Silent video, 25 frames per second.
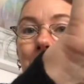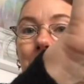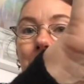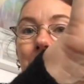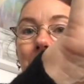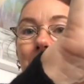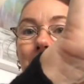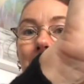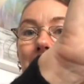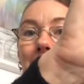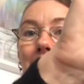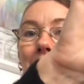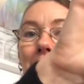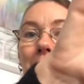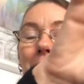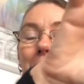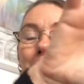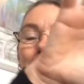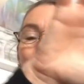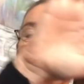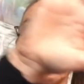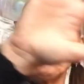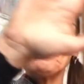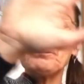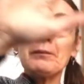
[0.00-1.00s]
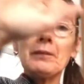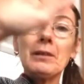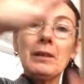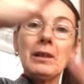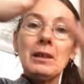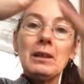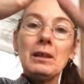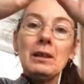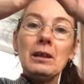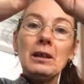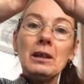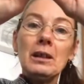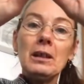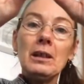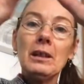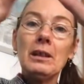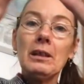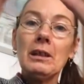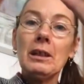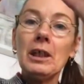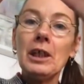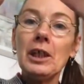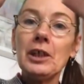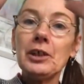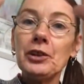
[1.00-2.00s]
okay.
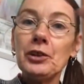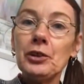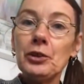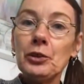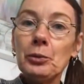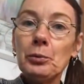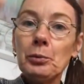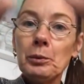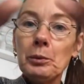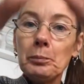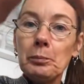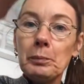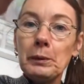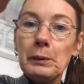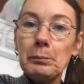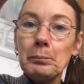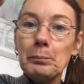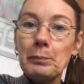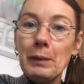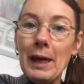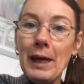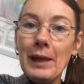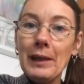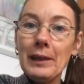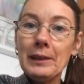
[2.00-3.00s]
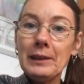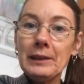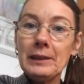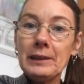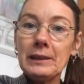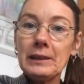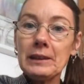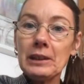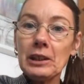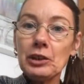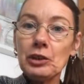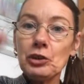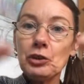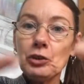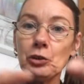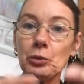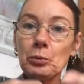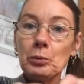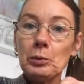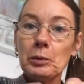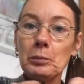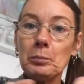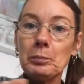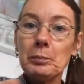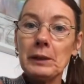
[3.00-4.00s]
And you would be balanced and you
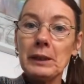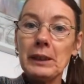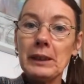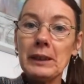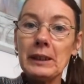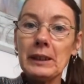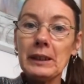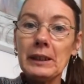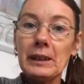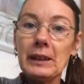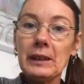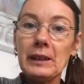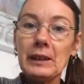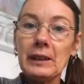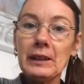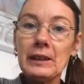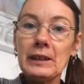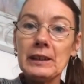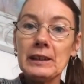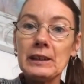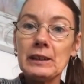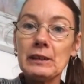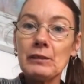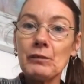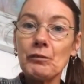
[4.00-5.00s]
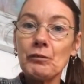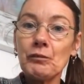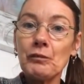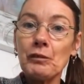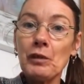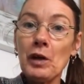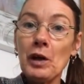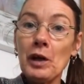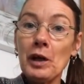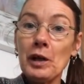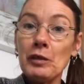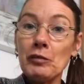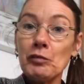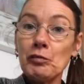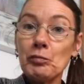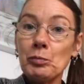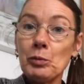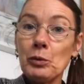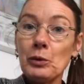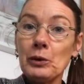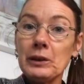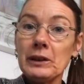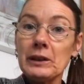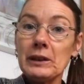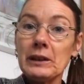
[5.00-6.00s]
would be in this
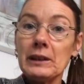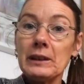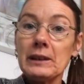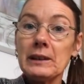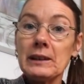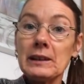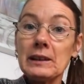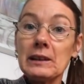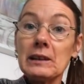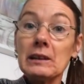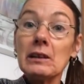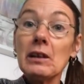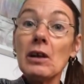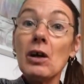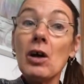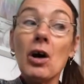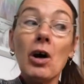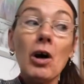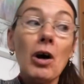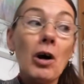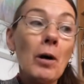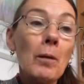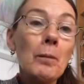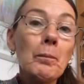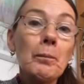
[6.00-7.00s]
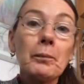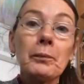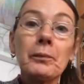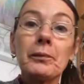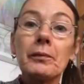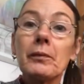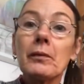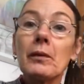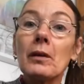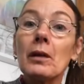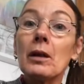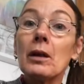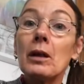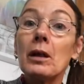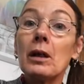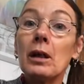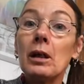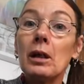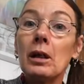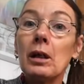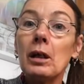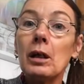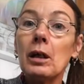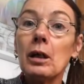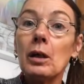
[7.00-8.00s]
5-pointed star
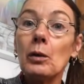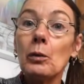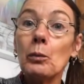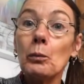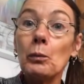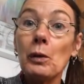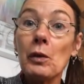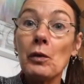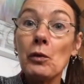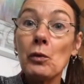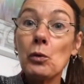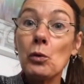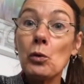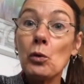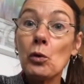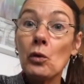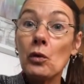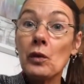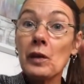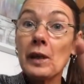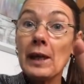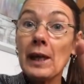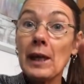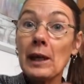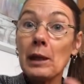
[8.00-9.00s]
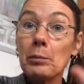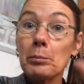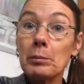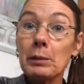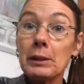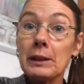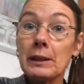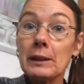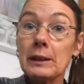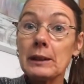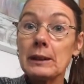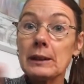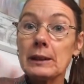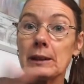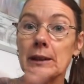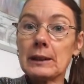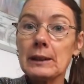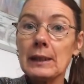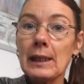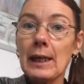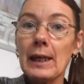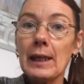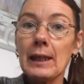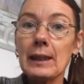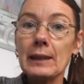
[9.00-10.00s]
with all the elements
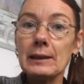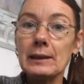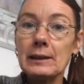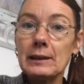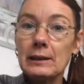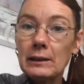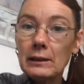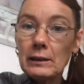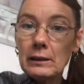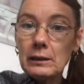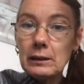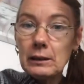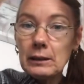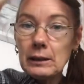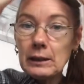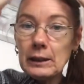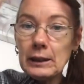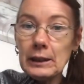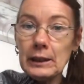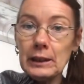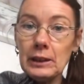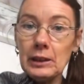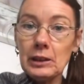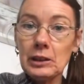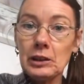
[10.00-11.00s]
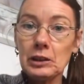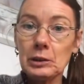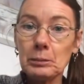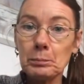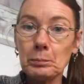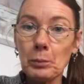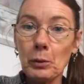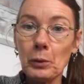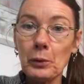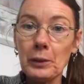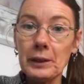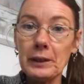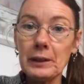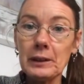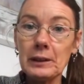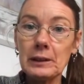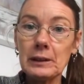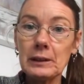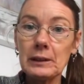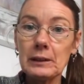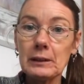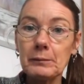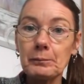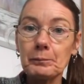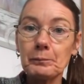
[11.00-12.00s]
at each
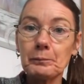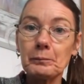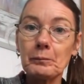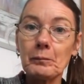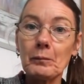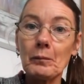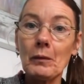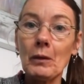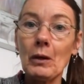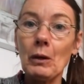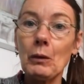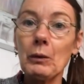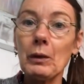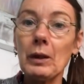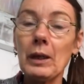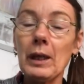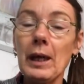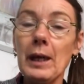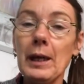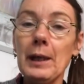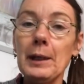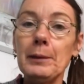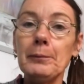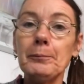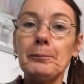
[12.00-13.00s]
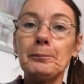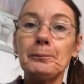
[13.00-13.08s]
point, okay.